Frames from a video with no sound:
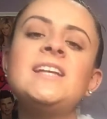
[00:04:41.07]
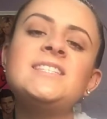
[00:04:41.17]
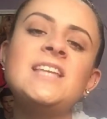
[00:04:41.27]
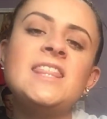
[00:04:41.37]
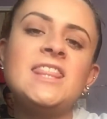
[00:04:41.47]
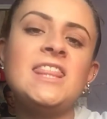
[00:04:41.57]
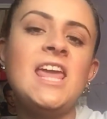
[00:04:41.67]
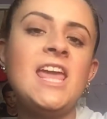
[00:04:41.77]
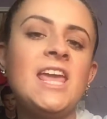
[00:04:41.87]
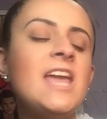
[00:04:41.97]
The next
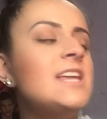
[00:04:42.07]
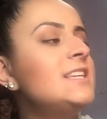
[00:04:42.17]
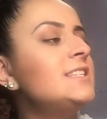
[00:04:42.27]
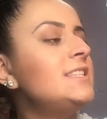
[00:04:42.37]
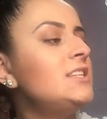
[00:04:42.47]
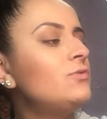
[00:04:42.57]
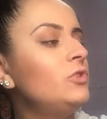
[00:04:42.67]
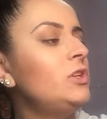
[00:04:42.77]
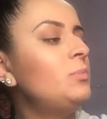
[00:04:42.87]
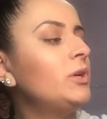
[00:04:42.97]
thing is this
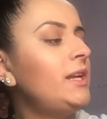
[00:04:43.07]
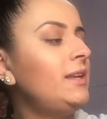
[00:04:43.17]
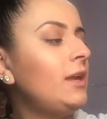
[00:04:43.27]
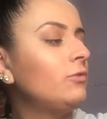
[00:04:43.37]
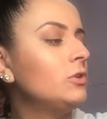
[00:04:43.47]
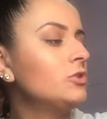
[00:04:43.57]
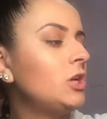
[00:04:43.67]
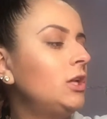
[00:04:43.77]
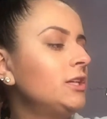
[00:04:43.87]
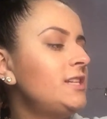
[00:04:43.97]
really pretty like rose
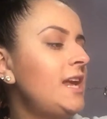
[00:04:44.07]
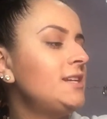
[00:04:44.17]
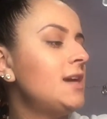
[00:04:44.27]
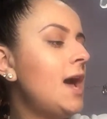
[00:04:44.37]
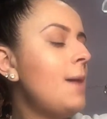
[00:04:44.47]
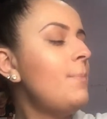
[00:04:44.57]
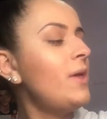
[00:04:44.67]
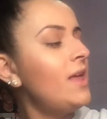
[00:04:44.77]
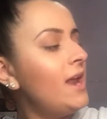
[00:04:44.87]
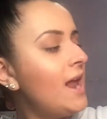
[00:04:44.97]
color tank top,
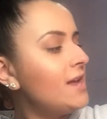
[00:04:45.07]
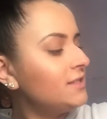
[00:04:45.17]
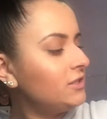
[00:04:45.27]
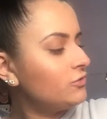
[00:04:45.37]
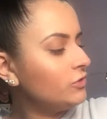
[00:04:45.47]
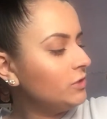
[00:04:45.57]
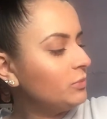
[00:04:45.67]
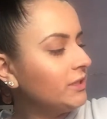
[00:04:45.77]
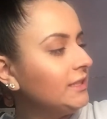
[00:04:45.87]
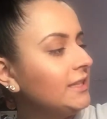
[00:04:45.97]
and it has like this really
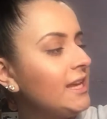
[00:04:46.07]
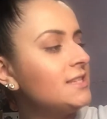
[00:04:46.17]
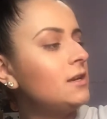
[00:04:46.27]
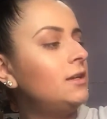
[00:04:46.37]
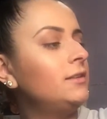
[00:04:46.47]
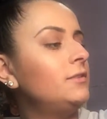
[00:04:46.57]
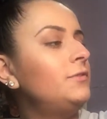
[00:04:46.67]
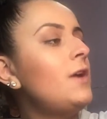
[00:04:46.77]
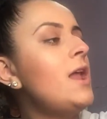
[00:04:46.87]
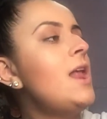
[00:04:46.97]
pretty lace on the
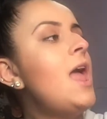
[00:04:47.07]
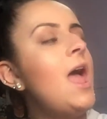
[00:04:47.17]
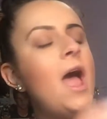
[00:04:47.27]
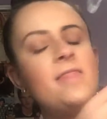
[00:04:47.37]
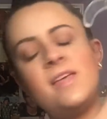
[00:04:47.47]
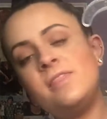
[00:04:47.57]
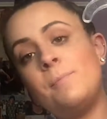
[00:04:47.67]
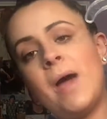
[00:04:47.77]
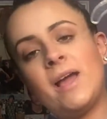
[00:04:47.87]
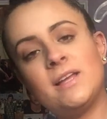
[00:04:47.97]
front, and then
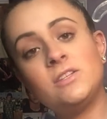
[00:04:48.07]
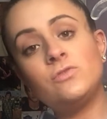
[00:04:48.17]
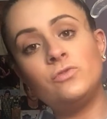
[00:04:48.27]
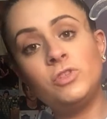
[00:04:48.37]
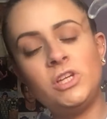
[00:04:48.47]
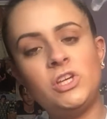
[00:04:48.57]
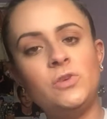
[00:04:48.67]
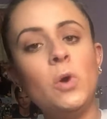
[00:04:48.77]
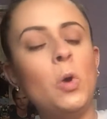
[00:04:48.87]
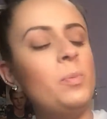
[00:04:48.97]
the back has this really
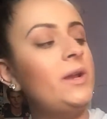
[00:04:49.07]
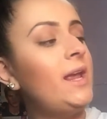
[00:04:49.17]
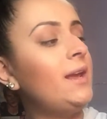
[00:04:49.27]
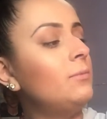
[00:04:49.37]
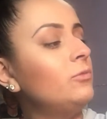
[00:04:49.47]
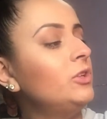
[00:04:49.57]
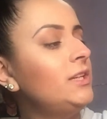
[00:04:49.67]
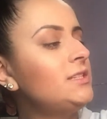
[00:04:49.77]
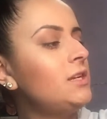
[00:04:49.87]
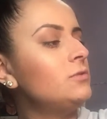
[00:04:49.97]
cute opening. I'm
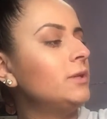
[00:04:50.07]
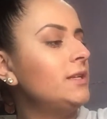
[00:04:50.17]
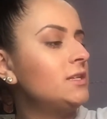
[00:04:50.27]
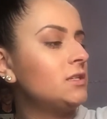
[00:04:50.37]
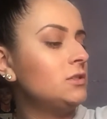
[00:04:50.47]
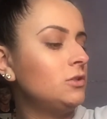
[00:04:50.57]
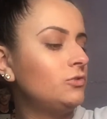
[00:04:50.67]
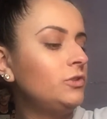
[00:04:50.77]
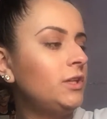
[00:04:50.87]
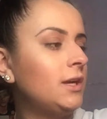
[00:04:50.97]
really excited to wear this because it
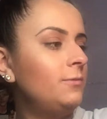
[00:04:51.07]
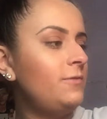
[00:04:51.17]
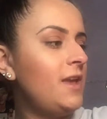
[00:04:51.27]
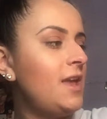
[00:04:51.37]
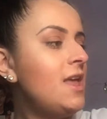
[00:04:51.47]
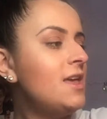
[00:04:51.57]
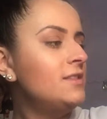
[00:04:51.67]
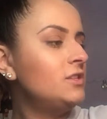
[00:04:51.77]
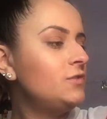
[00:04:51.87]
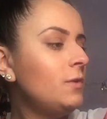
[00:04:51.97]
looks really comfy.
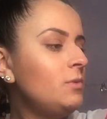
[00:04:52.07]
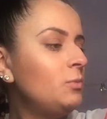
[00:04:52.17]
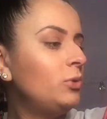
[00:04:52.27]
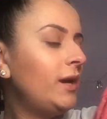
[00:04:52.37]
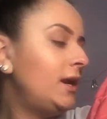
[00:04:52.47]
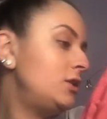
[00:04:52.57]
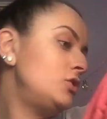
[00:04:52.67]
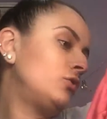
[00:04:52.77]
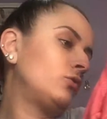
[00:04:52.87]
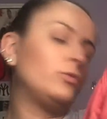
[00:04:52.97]
This is from the
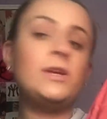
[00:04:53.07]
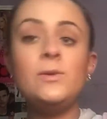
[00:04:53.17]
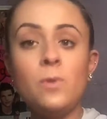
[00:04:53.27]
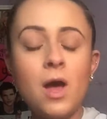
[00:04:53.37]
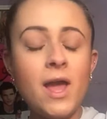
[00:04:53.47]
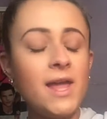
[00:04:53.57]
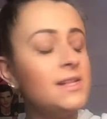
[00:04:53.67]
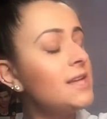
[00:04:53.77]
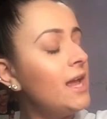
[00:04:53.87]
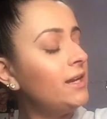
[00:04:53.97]
brand
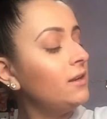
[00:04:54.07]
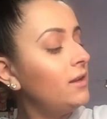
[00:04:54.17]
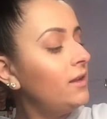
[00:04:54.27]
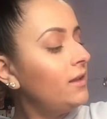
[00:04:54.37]
Rewind, and